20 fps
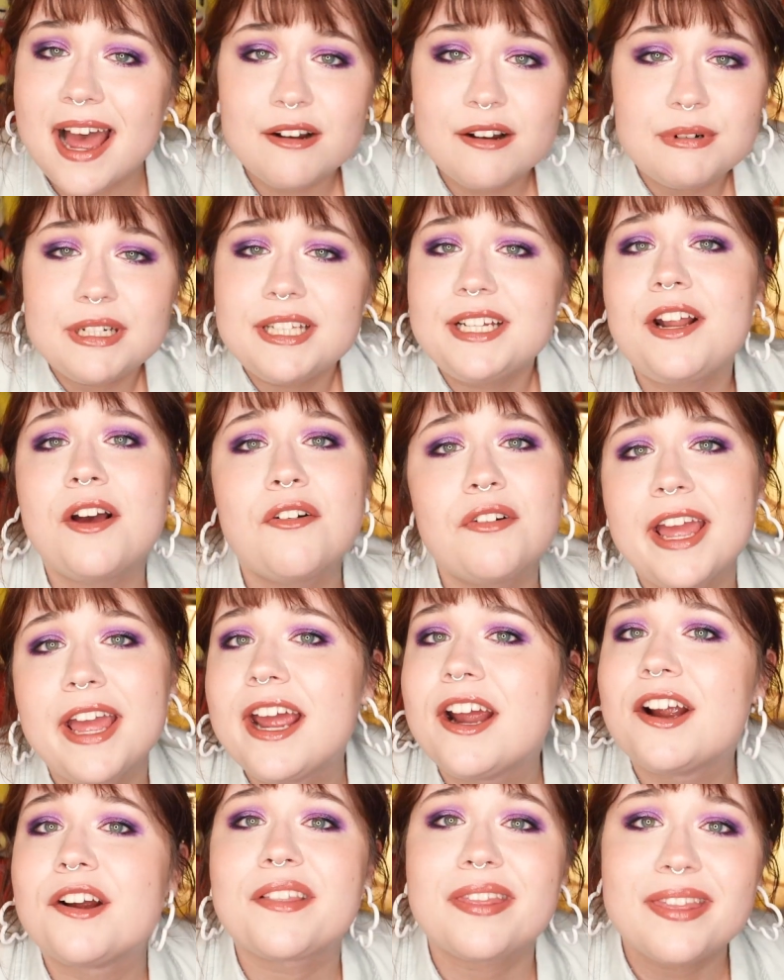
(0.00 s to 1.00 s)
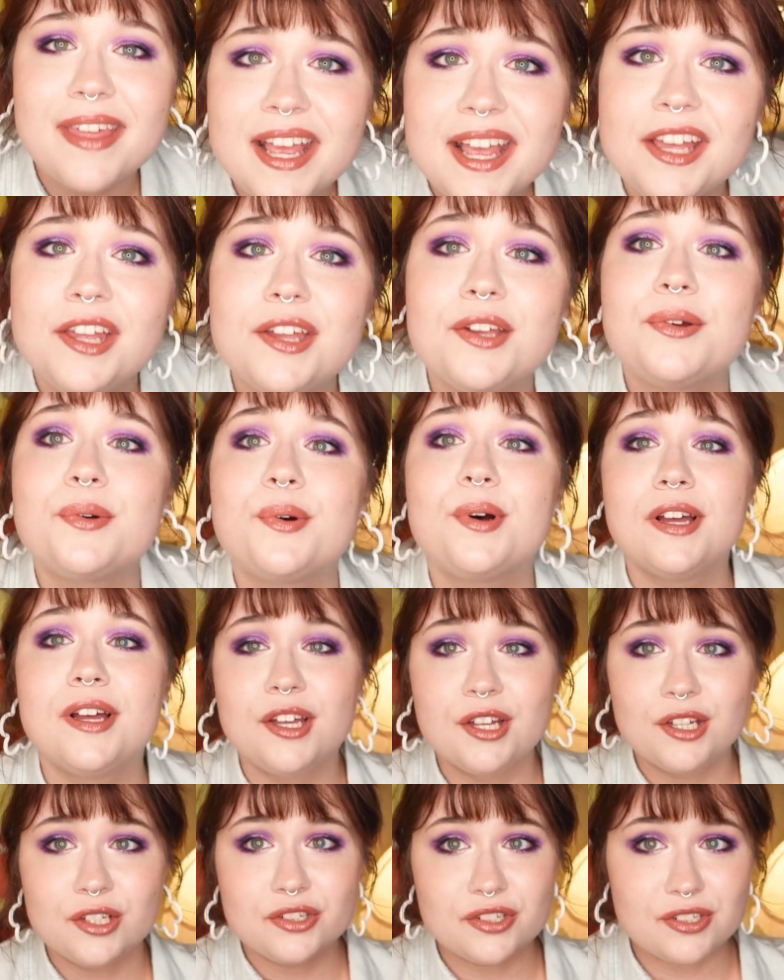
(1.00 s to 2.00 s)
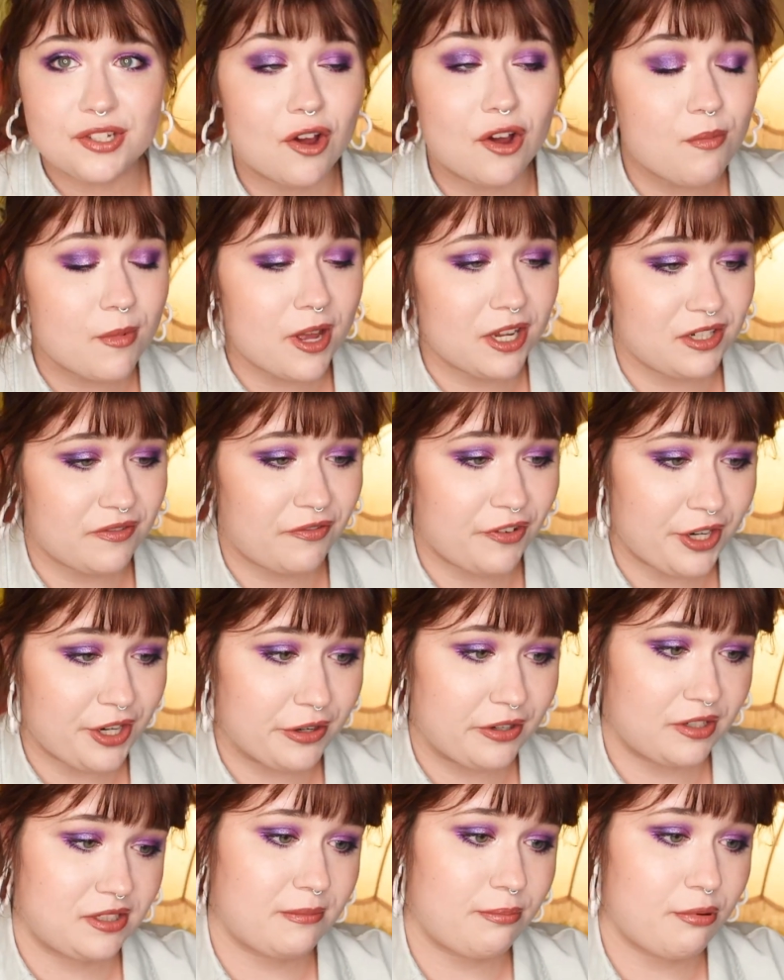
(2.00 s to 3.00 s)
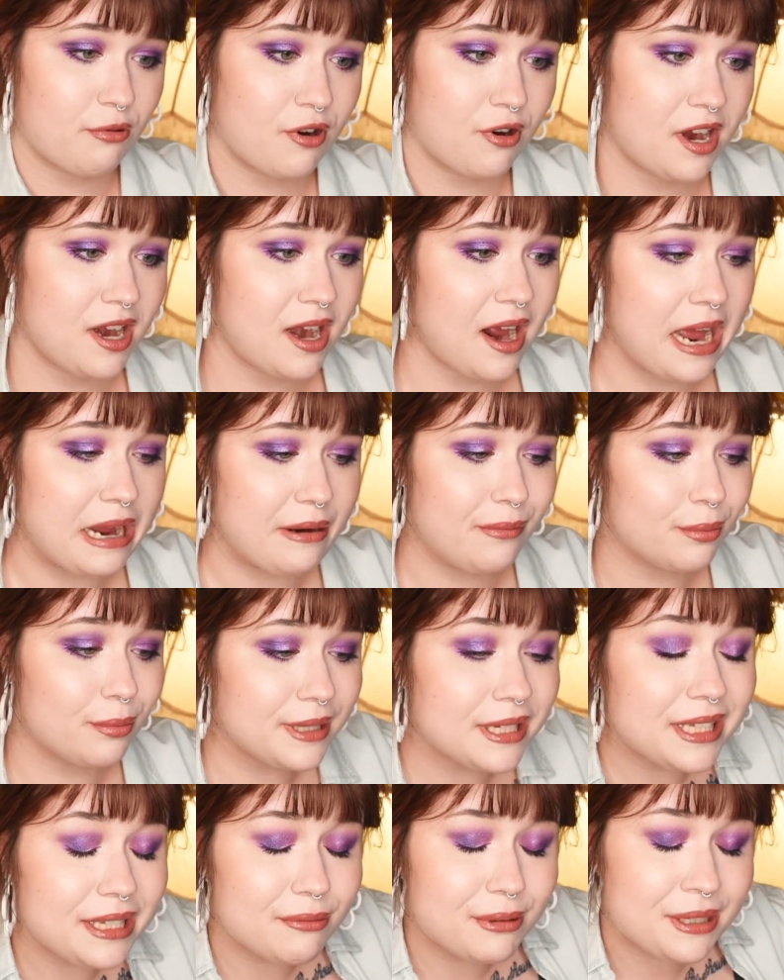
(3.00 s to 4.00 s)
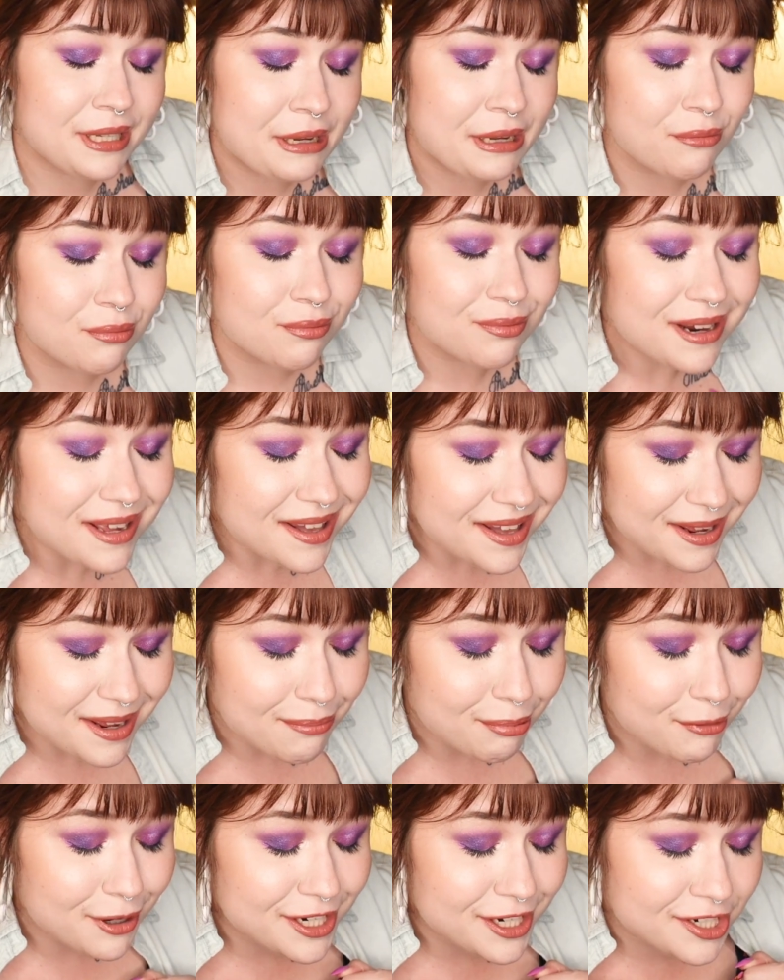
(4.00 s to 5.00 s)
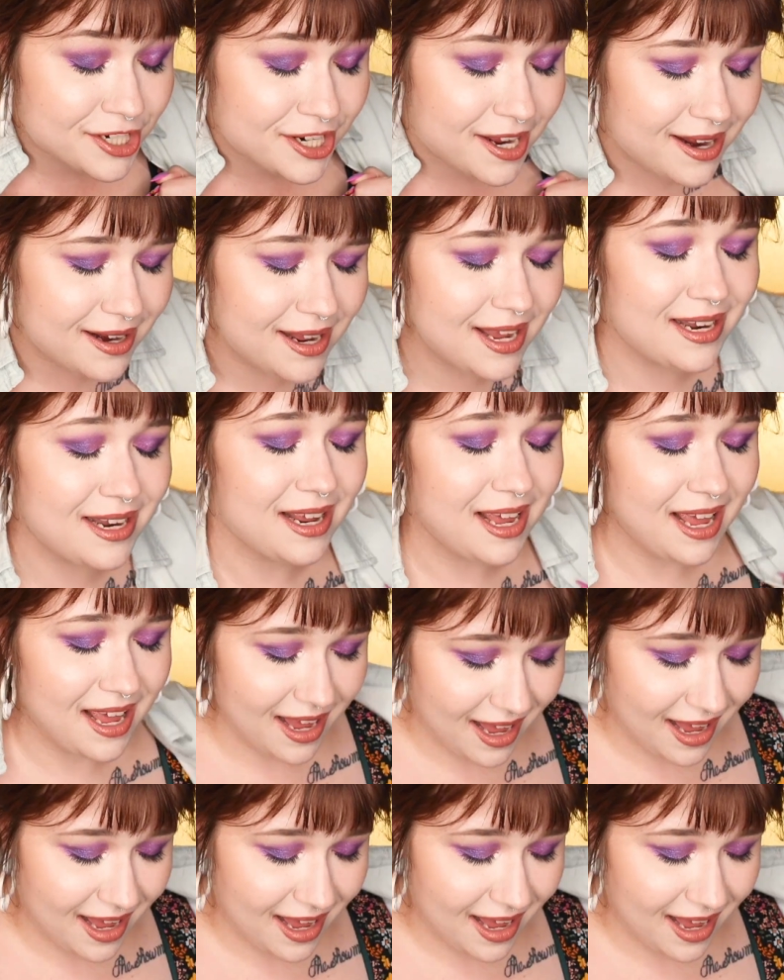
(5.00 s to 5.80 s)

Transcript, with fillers: I really don't care. Thank you so much for your support. I really, really, really appreciate it,